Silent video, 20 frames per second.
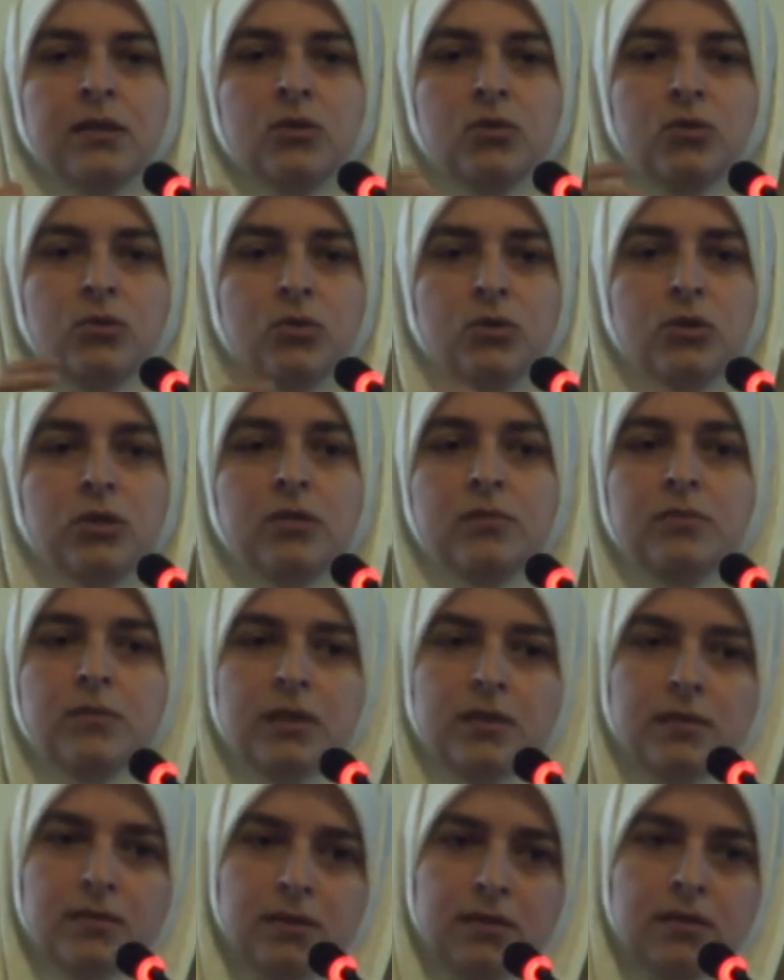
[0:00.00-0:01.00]
or
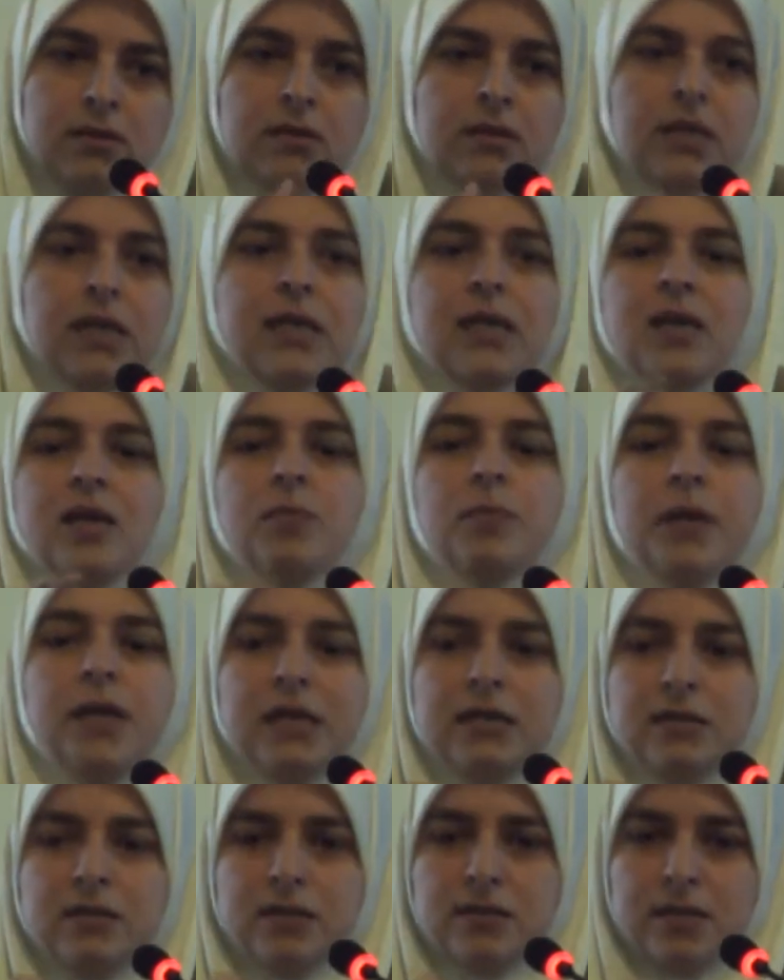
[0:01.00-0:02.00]
taking
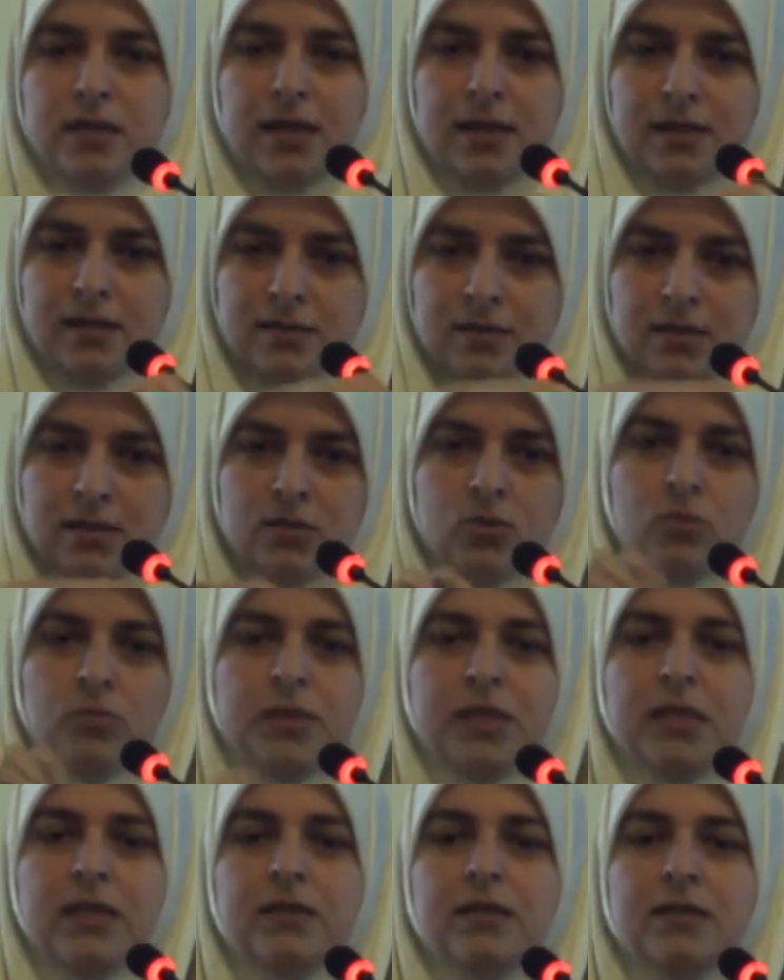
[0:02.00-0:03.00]
places and
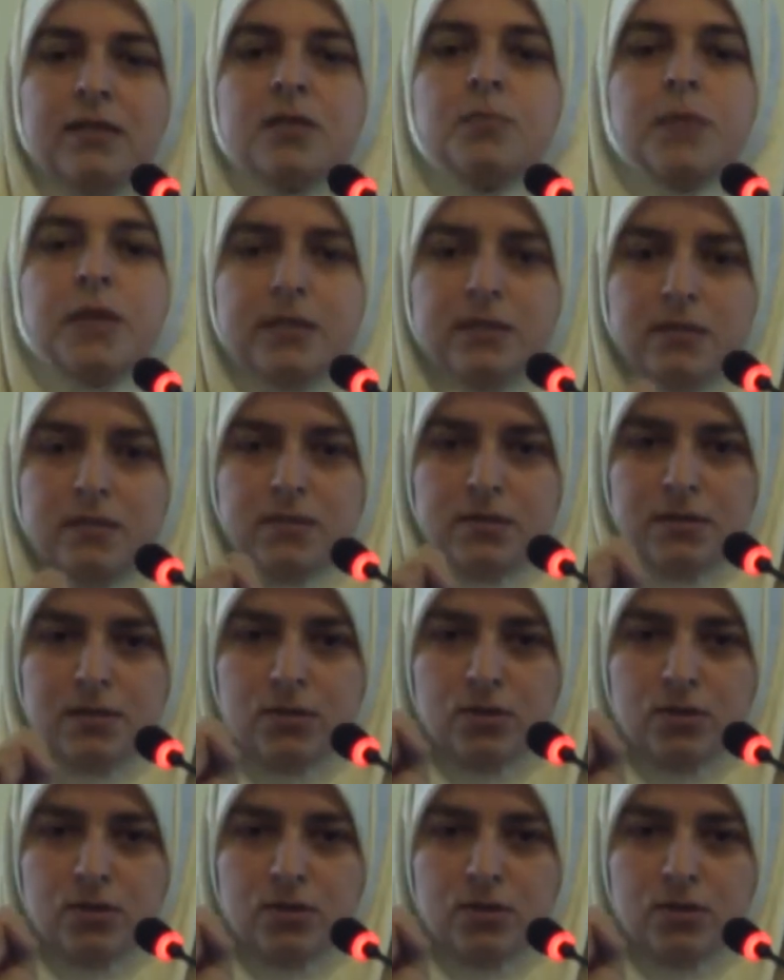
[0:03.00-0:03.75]
dominating spaces.